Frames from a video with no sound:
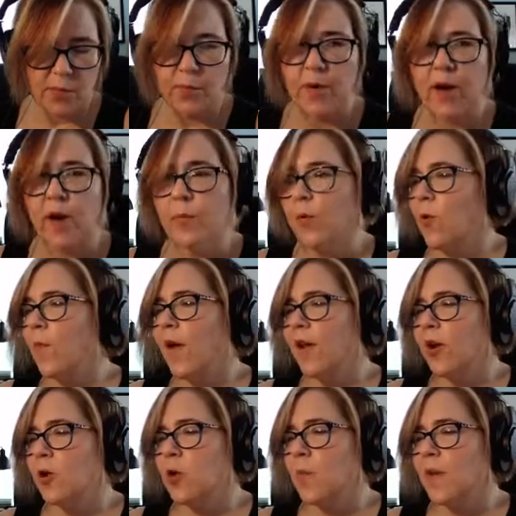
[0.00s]
Pekka BoBat
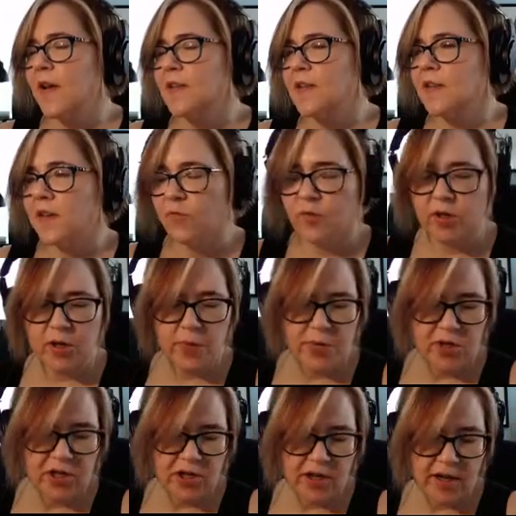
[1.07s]
on your bases. I really
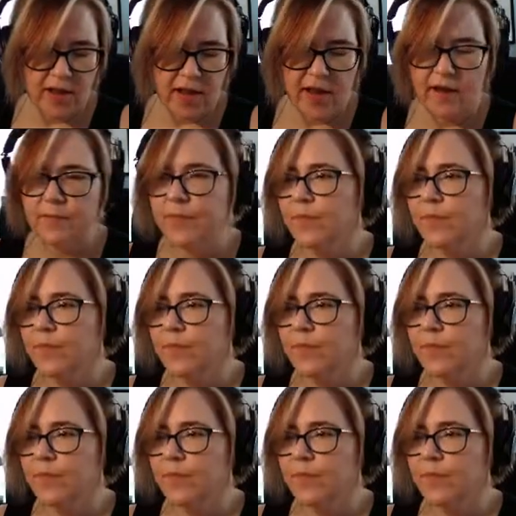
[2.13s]
appreciate that.